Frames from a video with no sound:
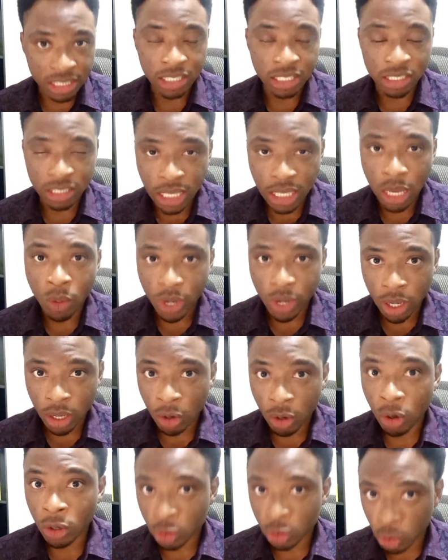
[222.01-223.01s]
things they where they
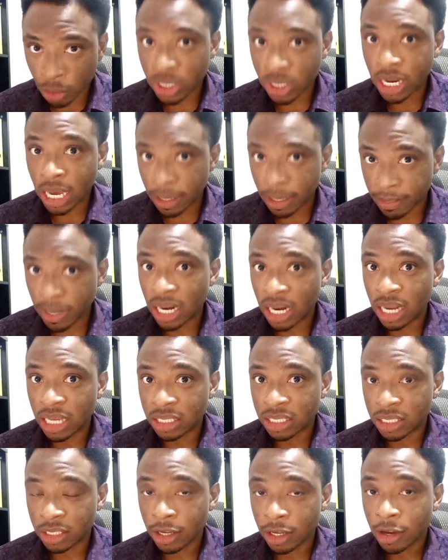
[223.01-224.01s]
cause hormonal
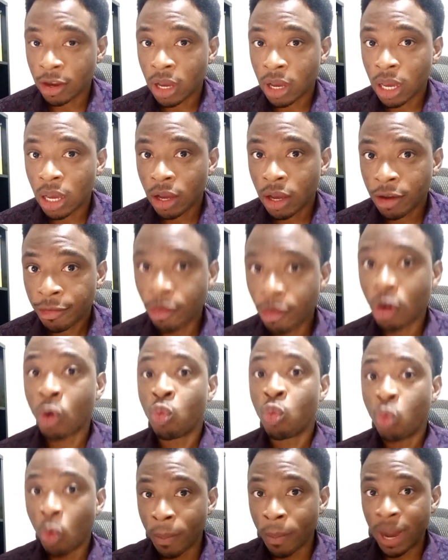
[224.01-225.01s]
imbalance
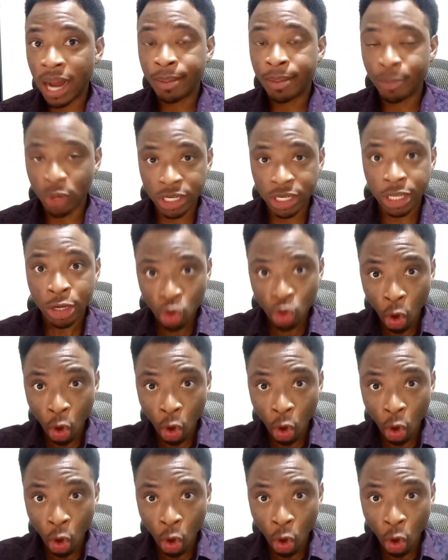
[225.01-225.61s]
for woman body.